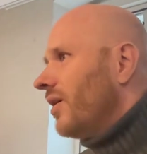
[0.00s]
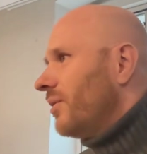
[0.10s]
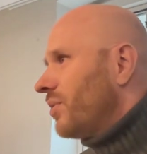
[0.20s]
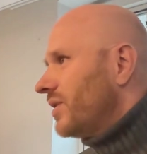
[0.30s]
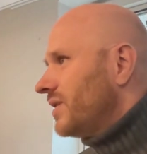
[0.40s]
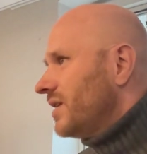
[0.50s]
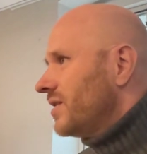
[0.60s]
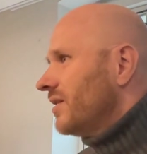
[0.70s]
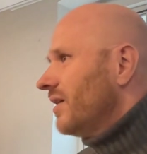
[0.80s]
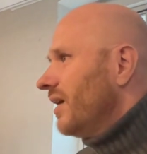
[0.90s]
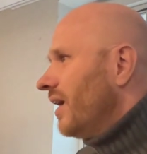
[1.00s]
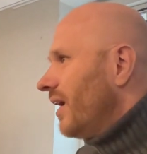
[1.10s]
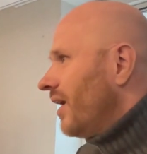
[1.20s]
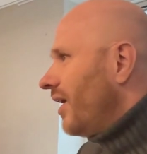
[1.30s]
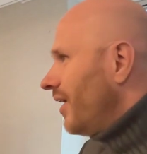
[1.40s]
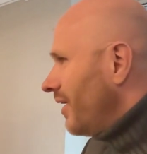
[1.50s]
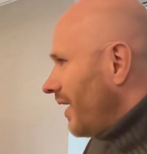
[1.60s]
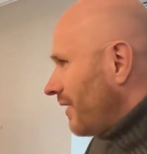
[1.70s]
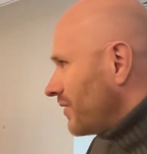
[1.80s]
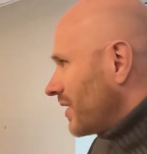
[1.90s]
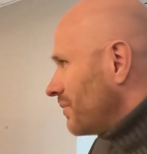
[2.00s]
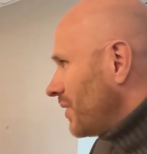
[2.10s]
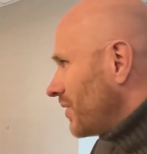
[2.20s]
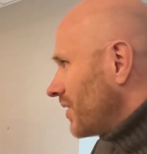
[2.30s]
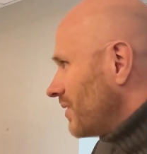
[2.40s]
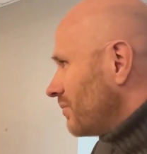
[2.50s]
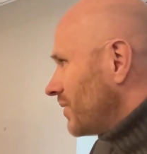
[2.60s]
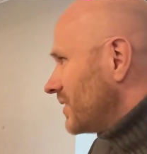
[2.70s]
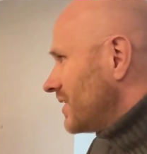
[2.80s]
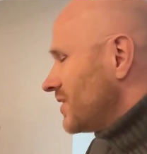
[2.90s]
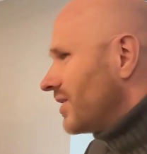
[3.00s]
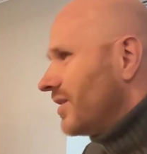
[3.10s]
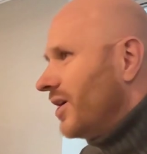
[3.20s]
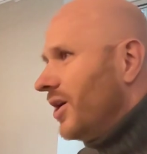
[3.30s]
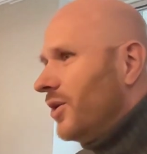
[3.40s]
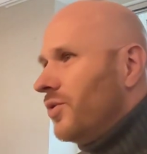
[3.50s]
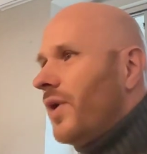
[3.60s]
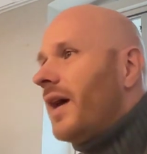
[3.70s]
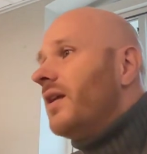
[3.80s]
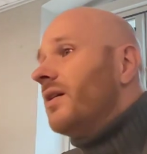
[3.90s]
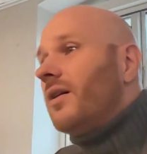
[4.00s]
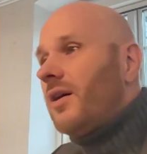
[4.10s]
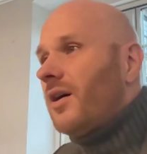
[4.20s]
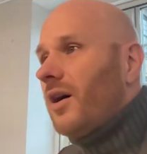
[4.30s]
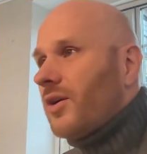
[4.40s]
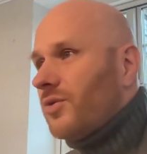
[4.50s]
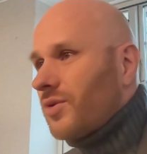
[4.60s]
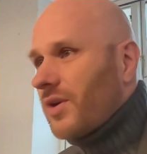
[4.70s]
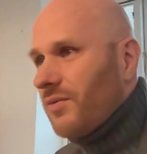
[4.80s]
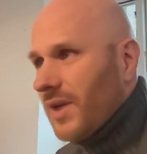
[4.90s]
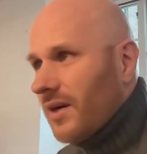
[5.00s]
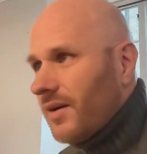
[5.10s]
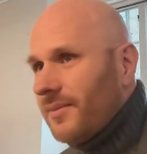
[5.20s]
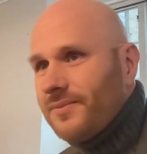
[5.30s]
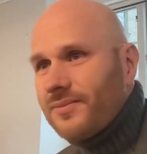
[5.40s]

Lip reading: a politician, African-American politician, who had a good career.